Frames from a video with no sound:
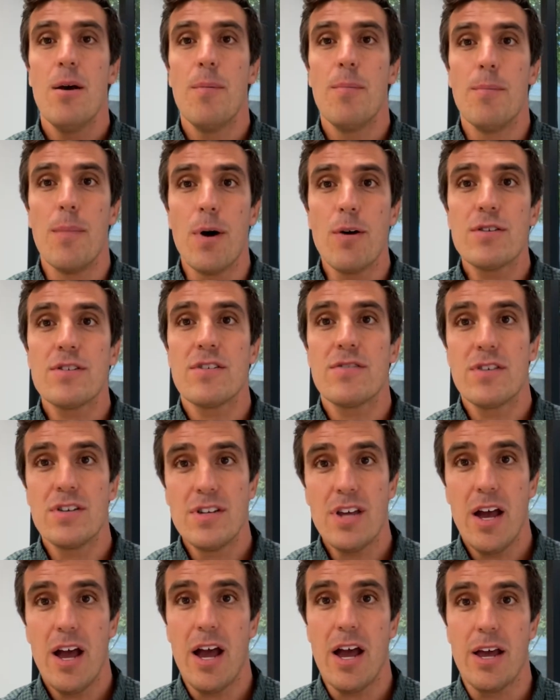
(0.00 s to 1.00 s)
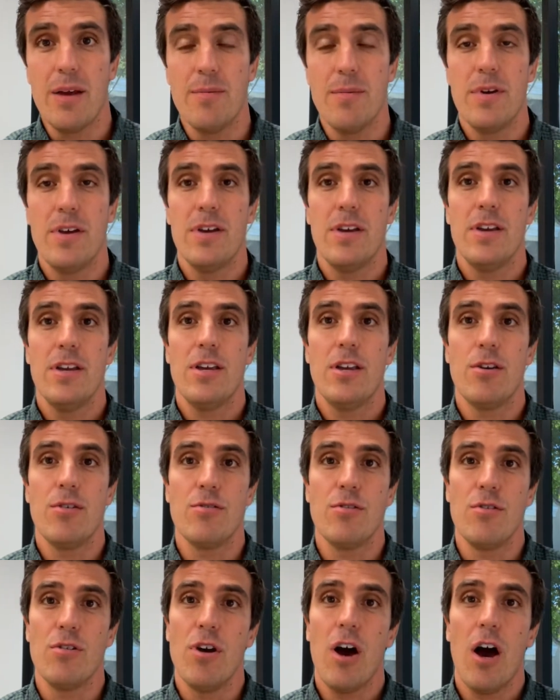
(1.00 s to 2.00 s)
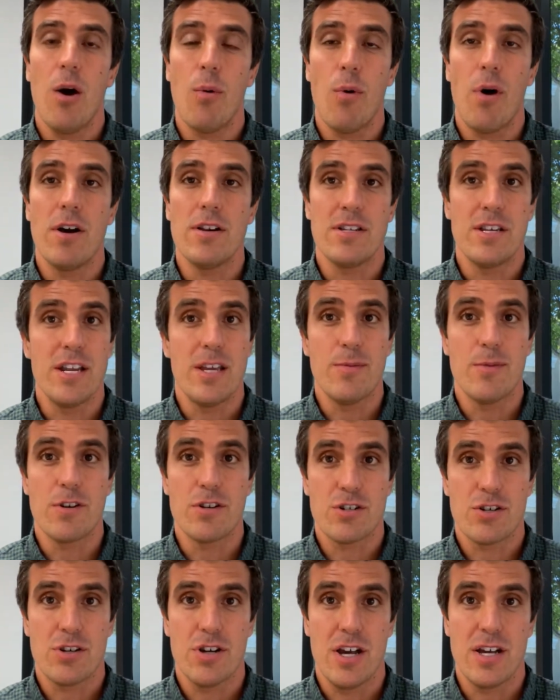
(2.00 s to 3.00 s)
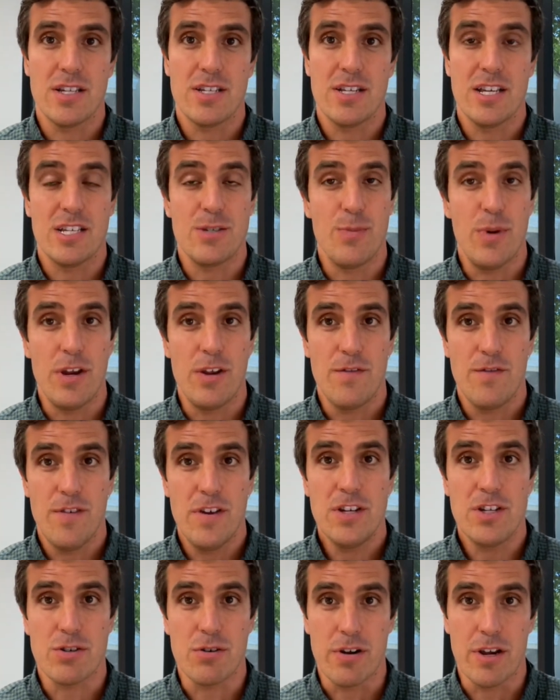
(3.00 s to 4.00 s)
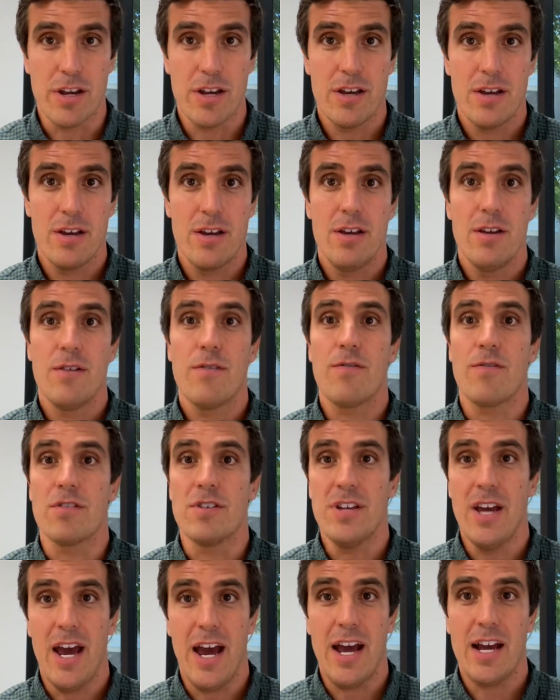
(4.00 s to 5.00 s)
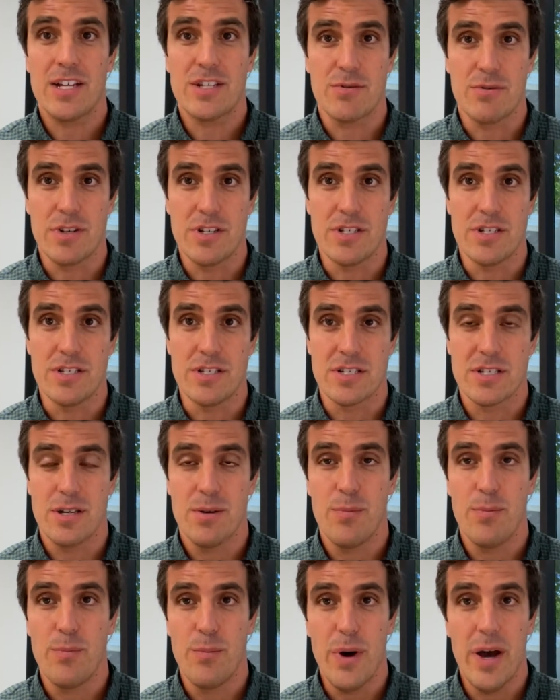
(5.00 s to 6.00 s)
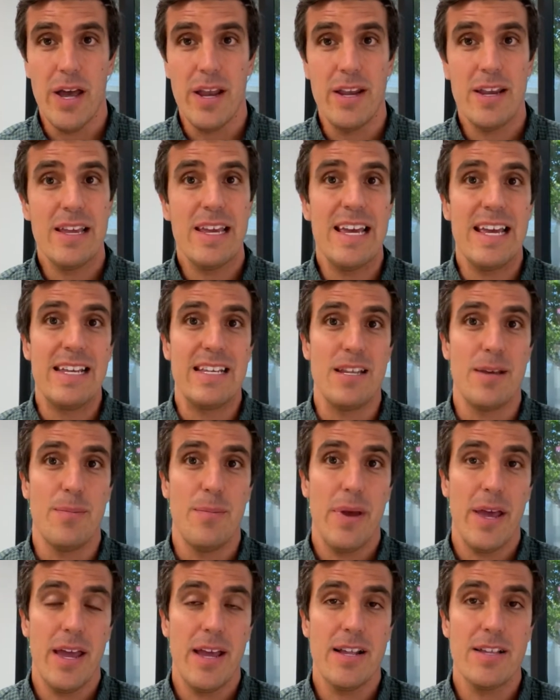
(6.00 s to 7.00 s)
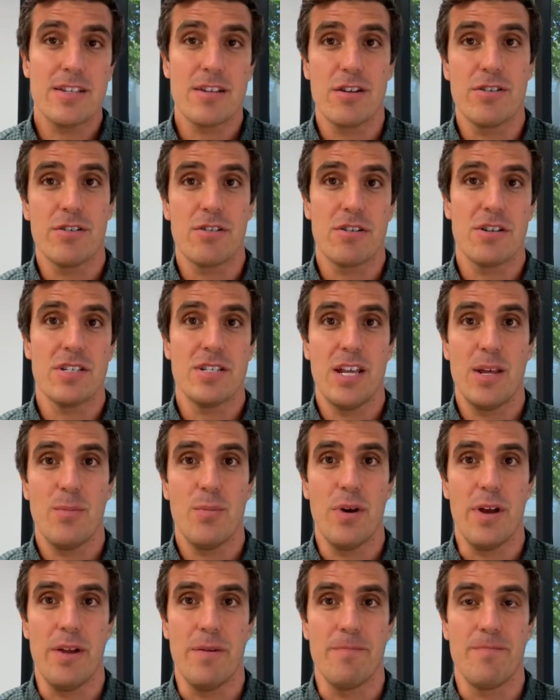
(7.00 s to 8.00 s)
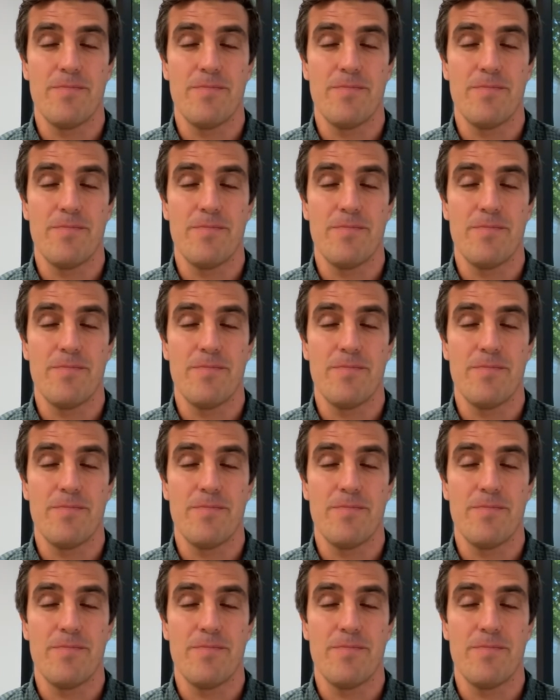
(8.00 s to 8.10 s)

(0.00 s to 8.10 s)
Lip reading: Most of the time, you do not want to name your trust as beneficiary for tax reasons, but it depends on your estate plan.